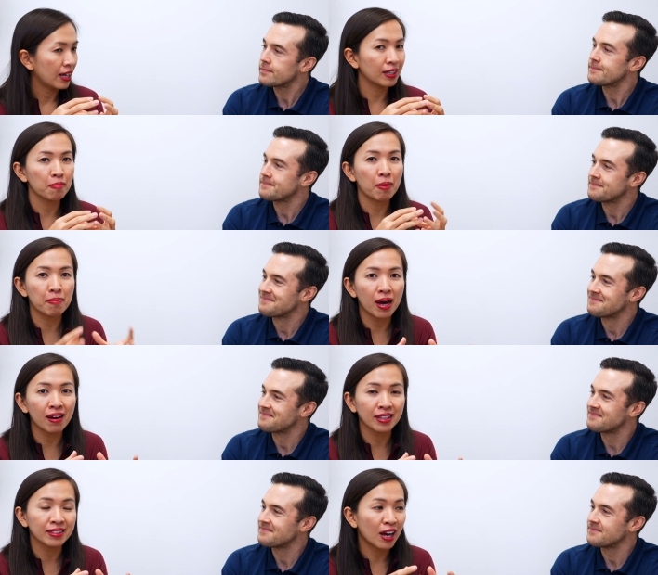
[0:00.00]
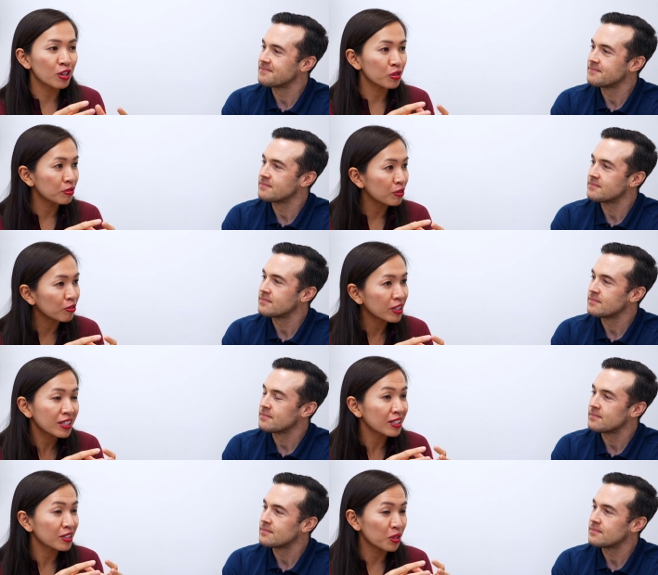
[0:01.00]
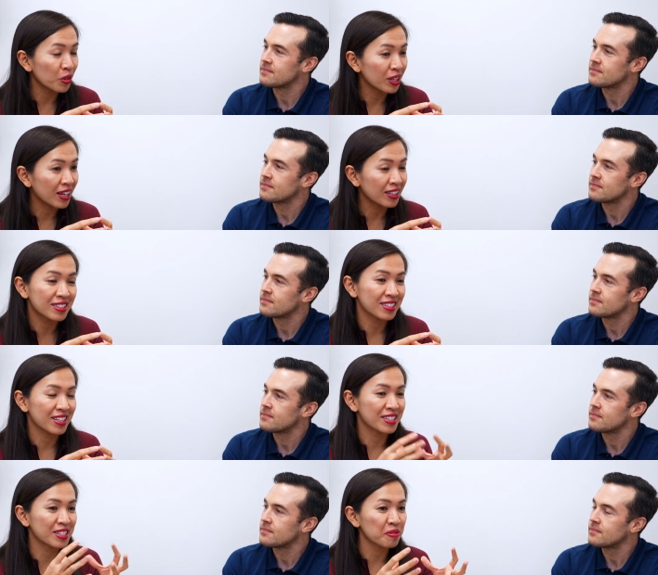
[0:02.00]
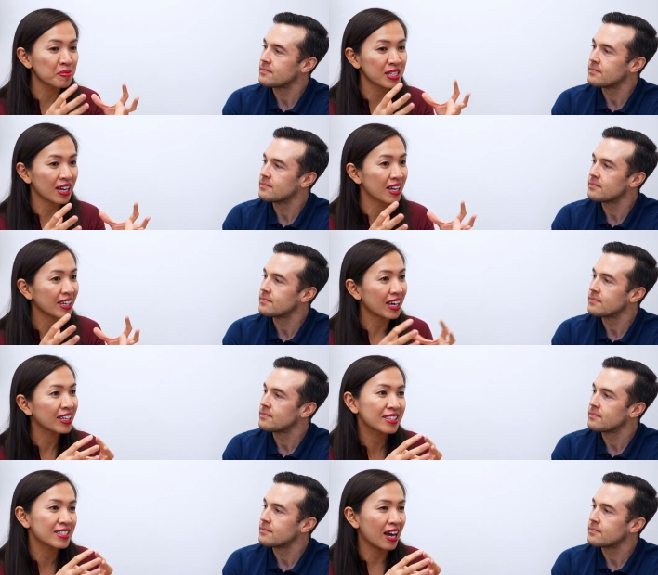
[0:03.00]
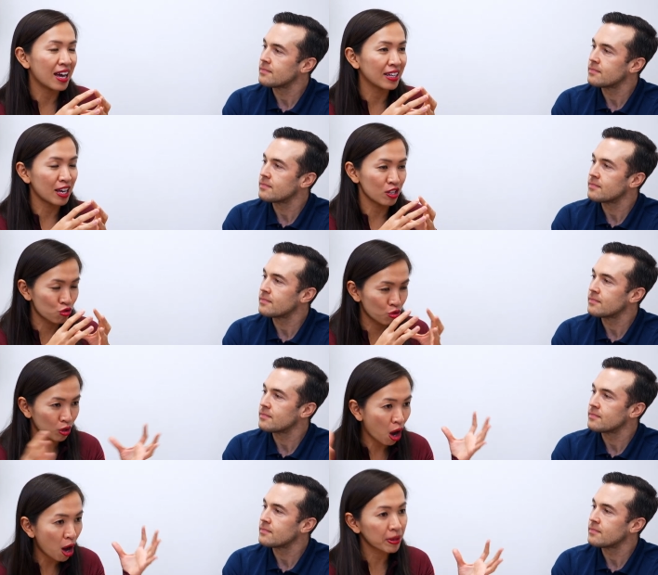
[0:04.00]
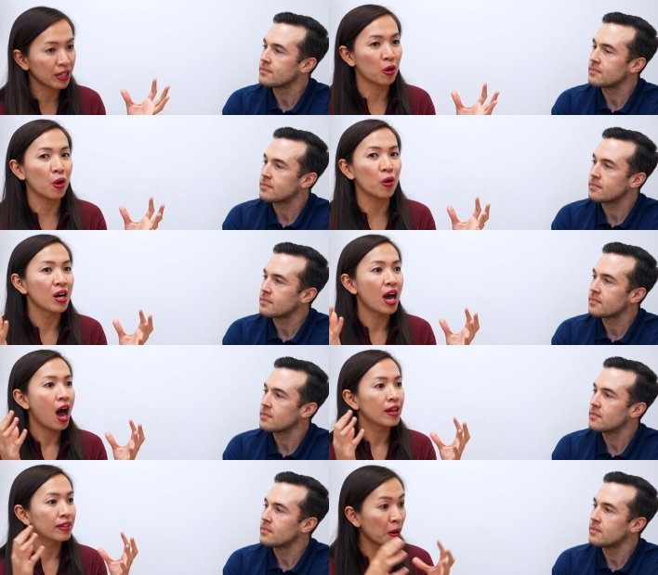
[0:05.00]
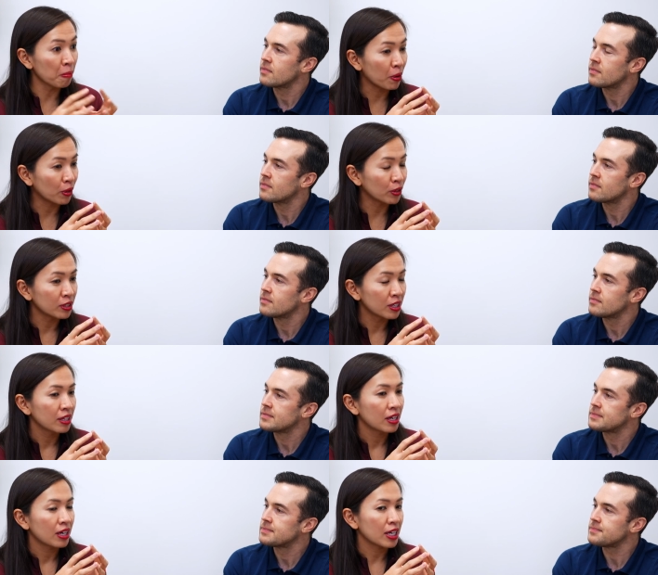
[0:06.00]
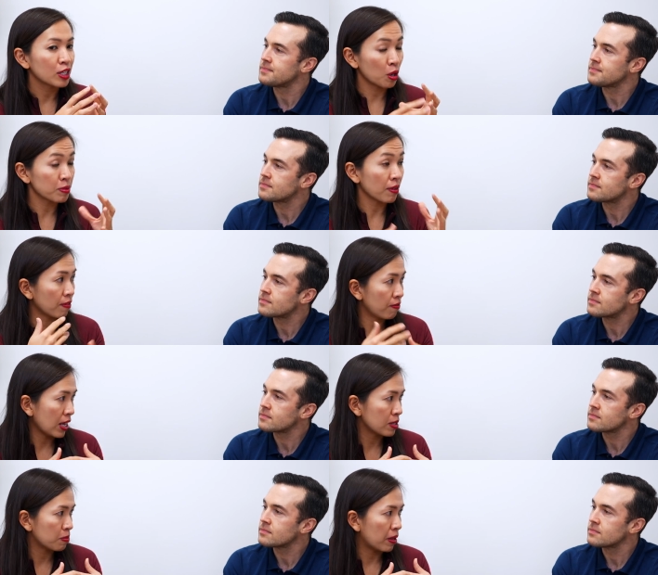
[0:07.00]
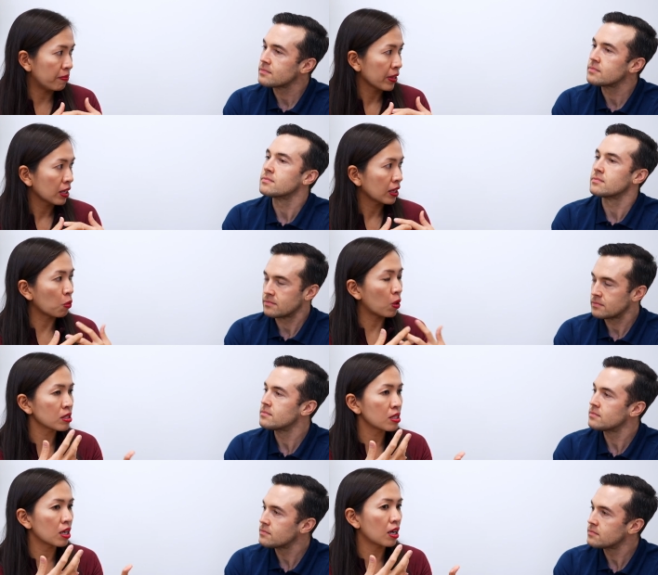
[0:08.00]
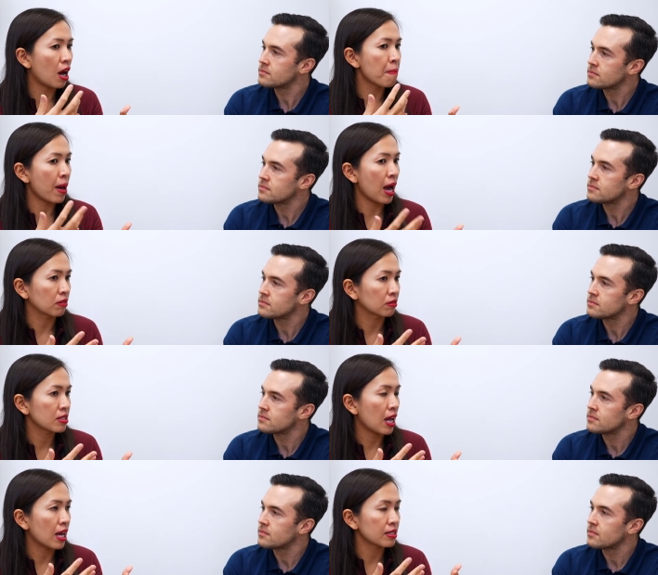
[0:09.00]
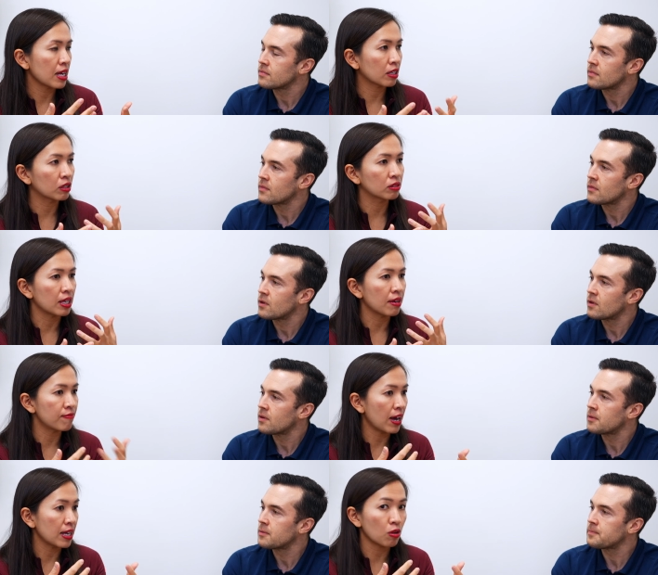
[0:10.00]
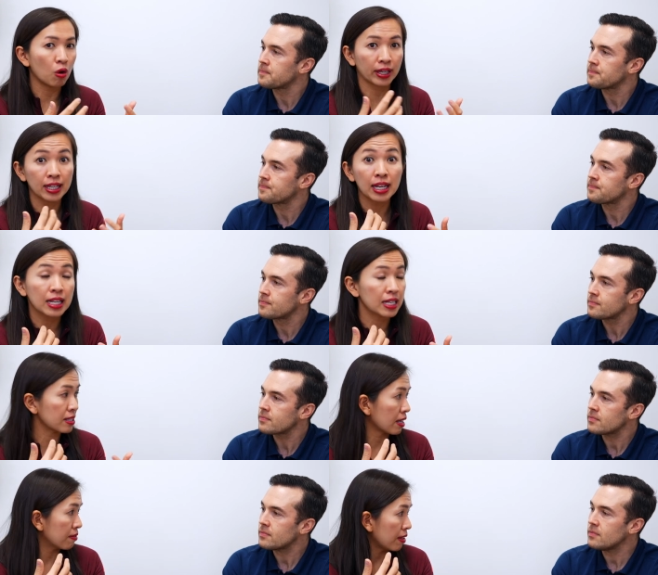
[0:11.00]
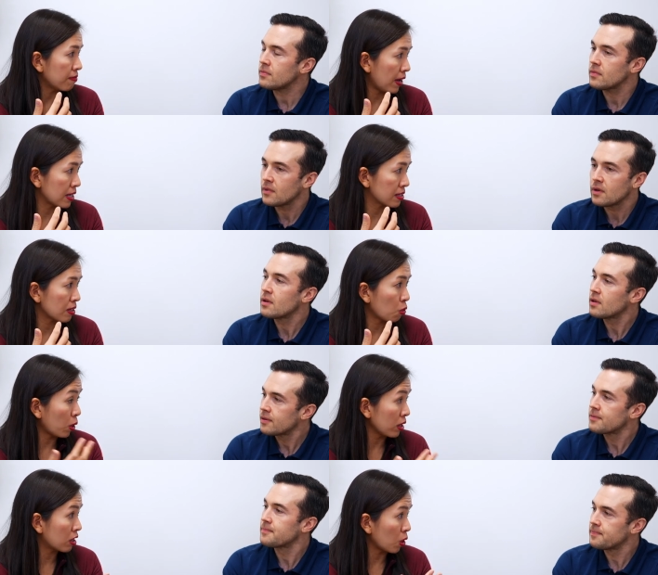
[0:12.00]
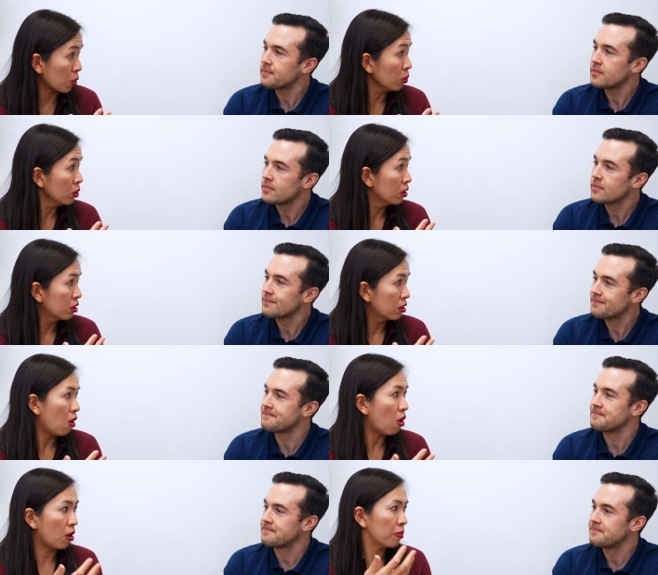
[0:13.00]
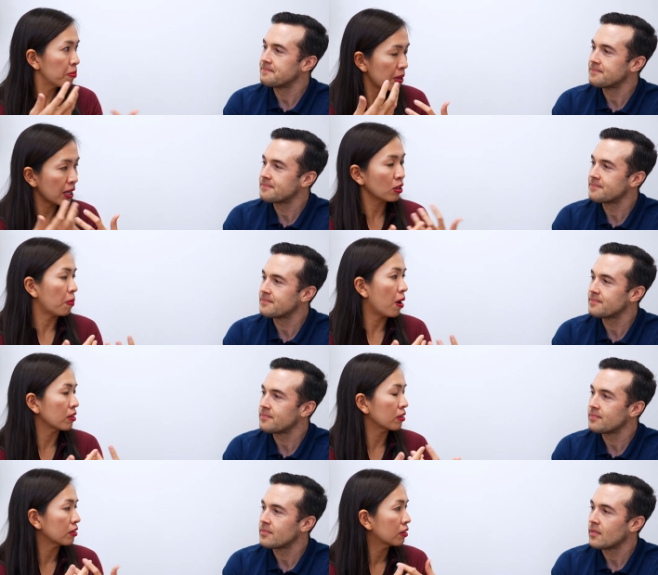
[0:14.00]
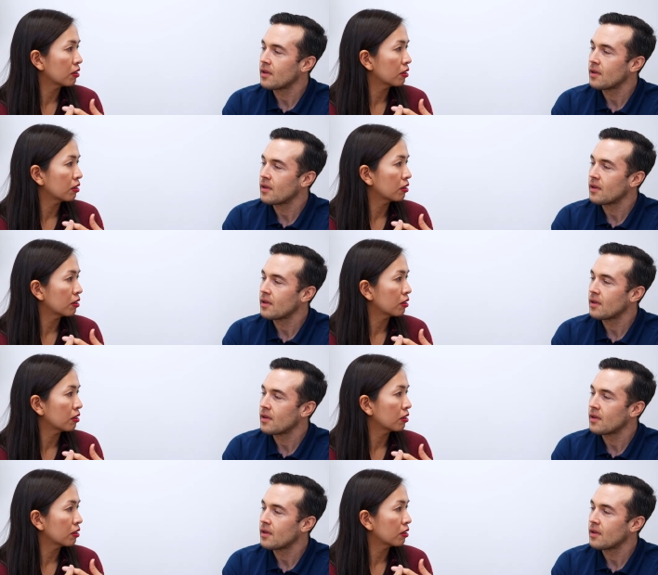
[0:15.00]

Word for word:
Speaker 1: and in my mind, 150 units seems like it's an astronomical number in terms of investment. Like, what's the amount that they could invest or Canadians can invest with you mm-hmm. or being your partner?